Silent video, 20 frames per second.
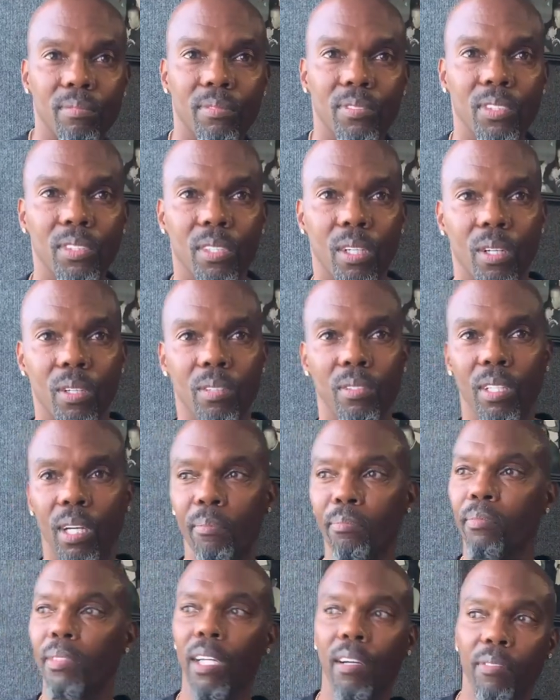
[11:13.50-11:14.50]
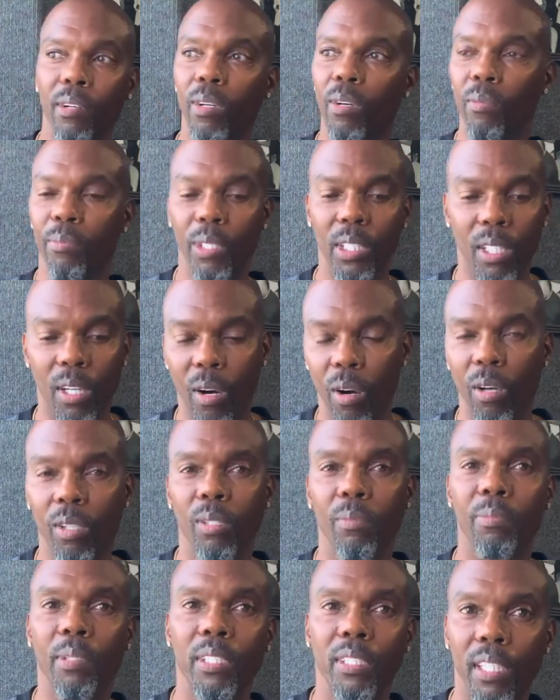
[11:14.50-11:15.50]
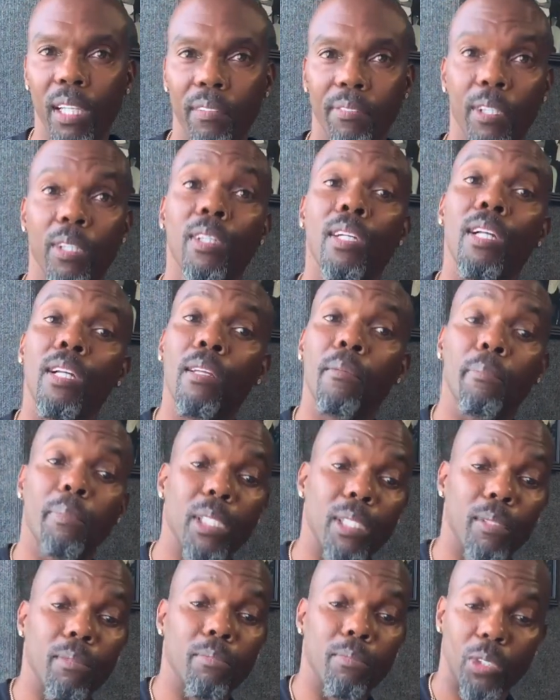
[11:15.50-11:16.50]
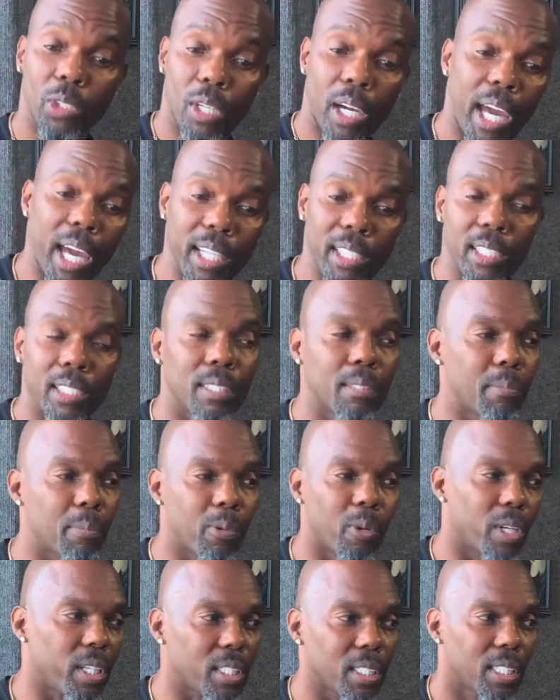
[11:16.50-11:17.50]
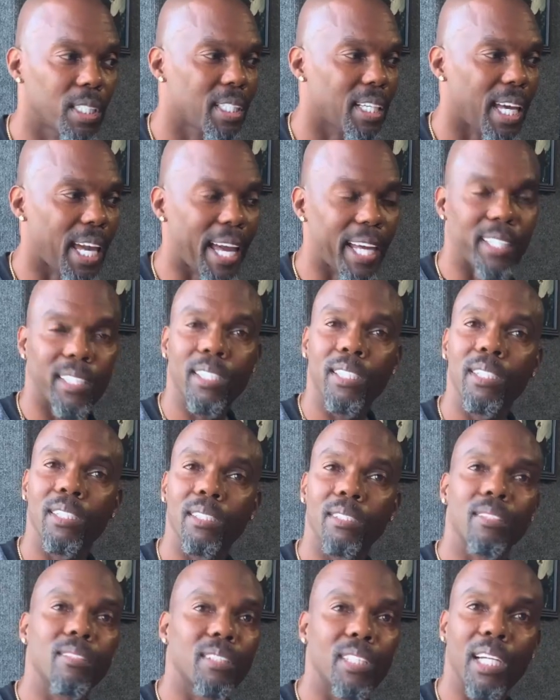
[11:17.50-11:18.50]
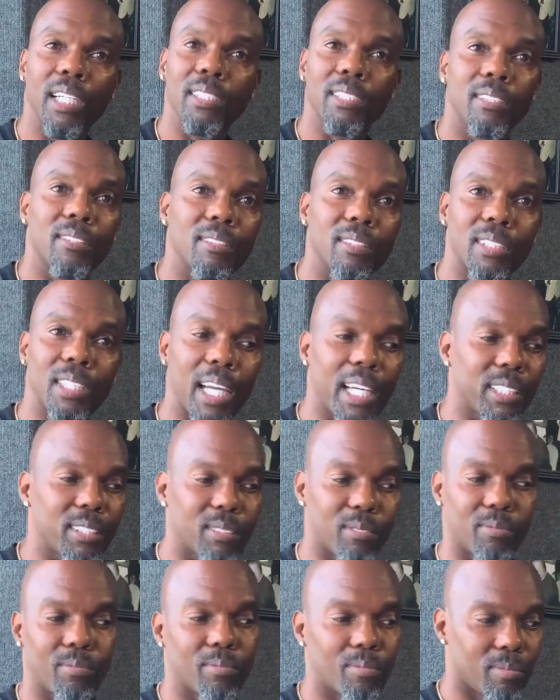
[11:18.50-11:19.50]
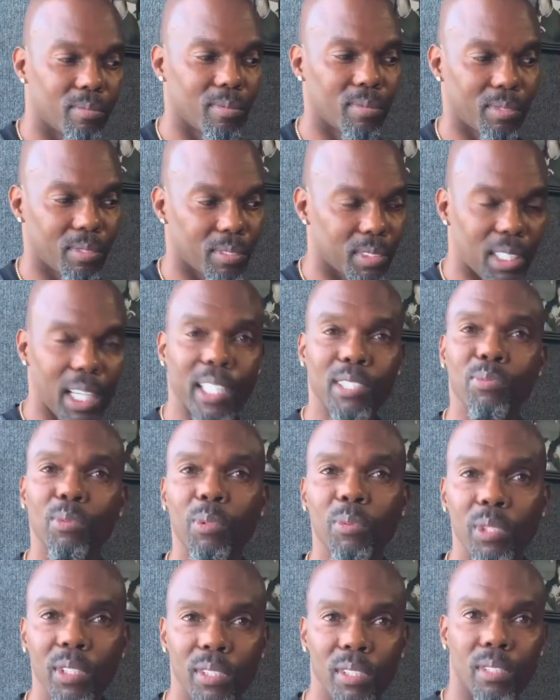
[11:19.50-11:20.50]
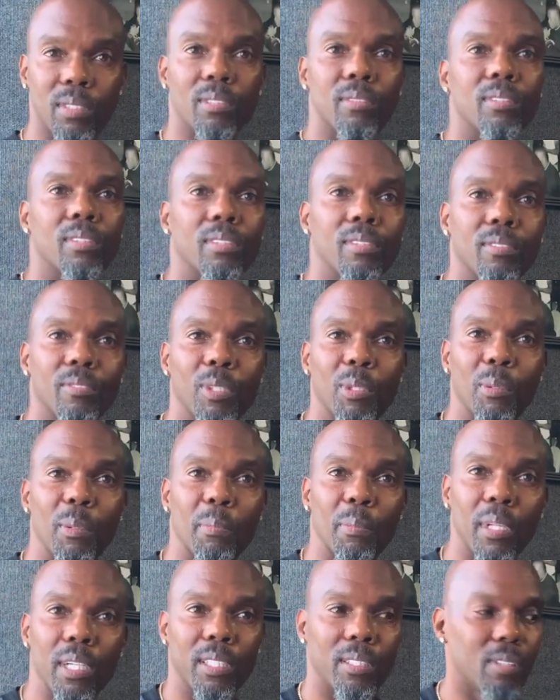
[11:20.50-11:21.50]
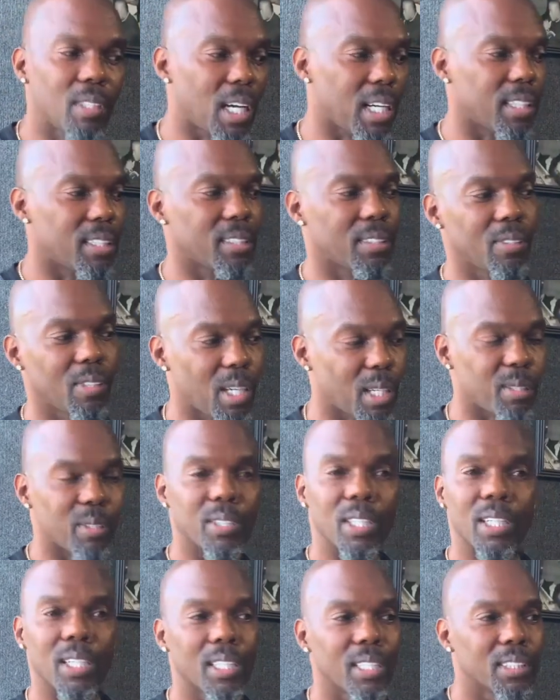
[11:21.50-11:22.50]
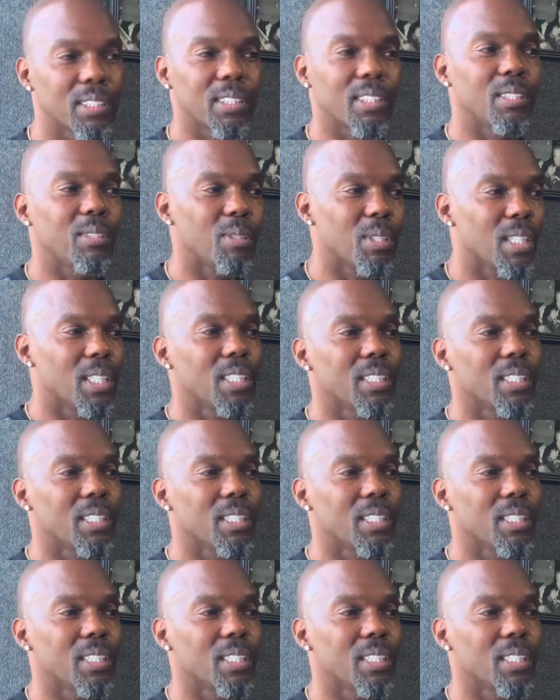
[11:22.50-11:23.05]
So I'm never gonna be caught up, but never but your athlete point, athletes, that's that's that's what we do yeah. when we play. You gotta you gotta see.